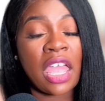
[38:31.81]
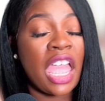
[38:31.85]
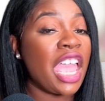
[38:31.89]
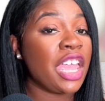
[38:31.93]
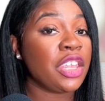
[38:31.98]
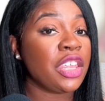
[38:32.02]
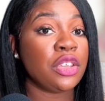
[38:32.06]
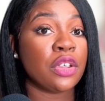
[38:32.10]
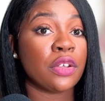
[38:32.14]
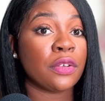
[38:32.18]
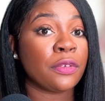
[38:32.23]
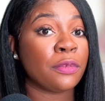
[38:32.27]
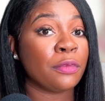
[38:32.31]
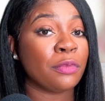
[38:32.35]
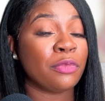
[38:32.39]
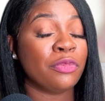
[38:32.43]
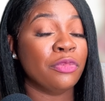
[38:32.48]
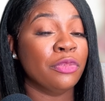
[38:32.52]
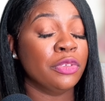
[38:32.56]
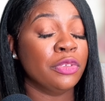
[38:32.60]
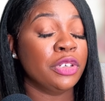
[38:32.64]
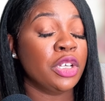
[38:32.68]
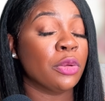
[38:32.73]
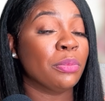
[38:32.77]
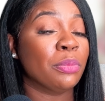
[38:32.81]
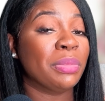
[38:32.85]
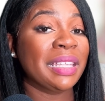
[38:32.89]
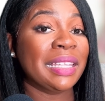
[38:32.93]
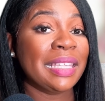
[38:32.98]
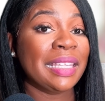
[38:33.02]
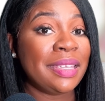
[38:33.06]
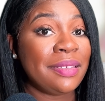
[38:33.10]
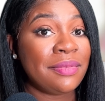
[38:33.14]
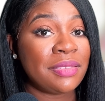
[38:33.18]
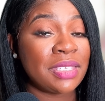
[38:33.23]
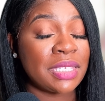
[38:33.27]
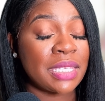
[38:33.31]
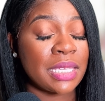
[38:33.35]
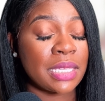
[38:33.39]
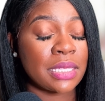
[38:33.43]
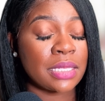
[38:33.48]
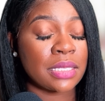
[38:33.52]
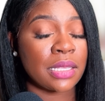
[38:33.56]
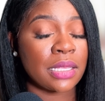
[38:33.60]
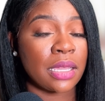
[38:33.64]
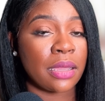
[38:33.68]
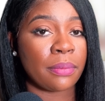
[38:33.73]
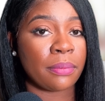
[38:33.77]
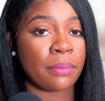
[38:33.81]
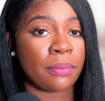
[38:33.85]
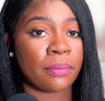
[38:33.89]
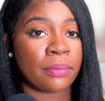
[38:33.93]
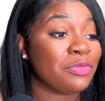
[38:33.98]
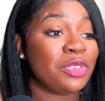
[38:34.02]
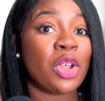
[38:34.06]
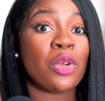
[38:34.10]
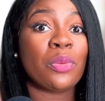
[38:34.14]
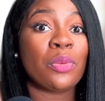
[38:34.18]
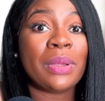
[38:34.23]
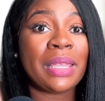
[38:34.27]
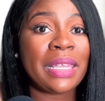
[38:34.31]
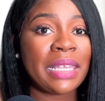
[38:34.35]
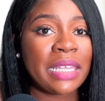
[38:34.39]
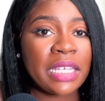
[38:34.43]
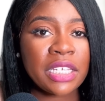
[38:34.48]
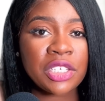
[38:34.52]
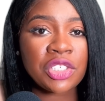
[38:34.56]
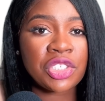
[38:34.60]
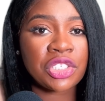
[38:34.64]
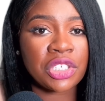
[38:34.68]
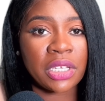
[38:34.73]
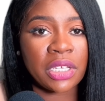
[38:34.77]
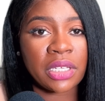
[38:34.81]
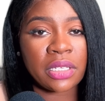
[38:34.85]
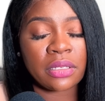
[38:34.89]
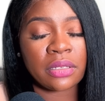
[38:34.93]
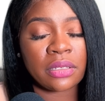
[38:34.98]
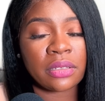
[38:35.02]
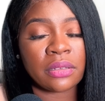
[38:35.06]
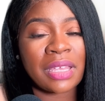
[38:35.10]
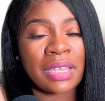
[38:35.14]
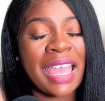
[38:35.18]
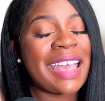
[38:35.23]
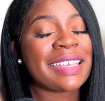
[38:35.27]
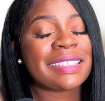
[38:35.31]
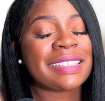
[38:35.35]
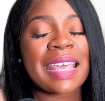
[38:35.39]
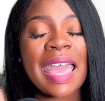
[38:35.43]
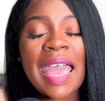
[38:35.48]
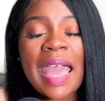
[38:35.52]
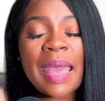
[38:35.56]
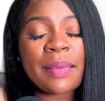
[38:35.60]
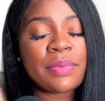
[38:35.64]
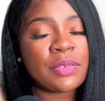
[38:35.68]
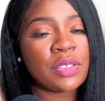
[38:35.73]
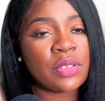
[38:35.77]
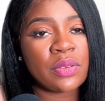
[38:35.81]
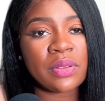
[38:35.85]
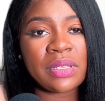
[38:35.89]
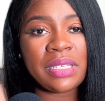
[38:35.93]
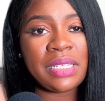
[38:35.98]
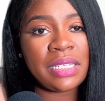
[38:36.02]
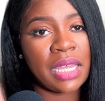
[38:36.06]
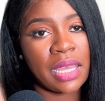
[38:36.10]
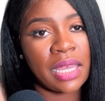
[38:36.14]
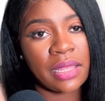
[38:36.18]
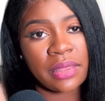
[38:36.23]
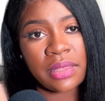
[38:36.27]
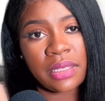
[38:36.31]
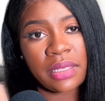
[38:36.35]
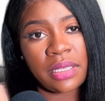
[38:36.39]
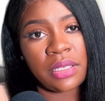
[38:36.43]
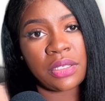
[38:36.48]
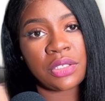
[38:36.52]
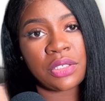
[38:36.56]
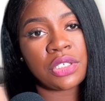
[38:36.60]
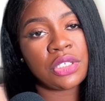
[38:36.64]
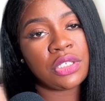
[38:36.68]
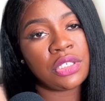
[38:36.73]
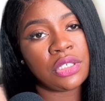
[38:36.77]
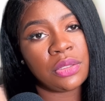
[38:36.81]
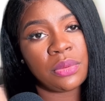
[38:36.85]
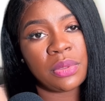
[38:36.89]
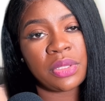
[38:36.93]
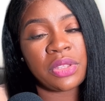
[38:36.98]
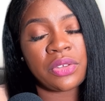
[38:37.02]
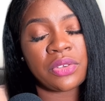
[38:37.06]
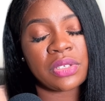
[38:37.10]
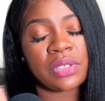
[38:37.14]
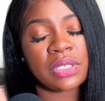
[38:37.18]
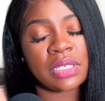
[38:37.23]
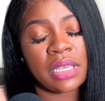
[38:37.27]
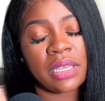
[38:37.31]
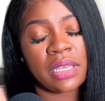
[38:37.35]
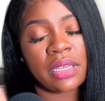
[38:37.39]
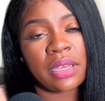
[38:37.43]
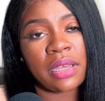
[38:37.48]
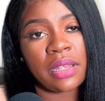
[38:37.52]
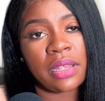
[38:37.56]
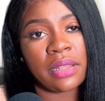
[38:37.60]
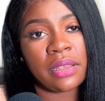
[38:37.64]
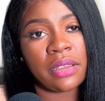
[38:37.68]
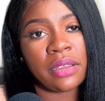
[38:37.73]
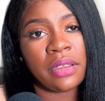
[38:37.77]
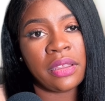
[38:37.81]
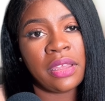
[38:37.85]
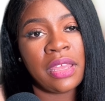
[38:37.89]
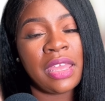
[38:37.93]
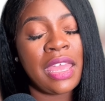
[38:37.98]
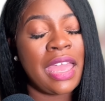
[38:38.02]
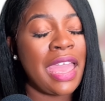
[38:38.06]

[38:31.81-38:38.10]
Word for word: and your your belief system. Your religion has absolutely nothing to do with your skin color.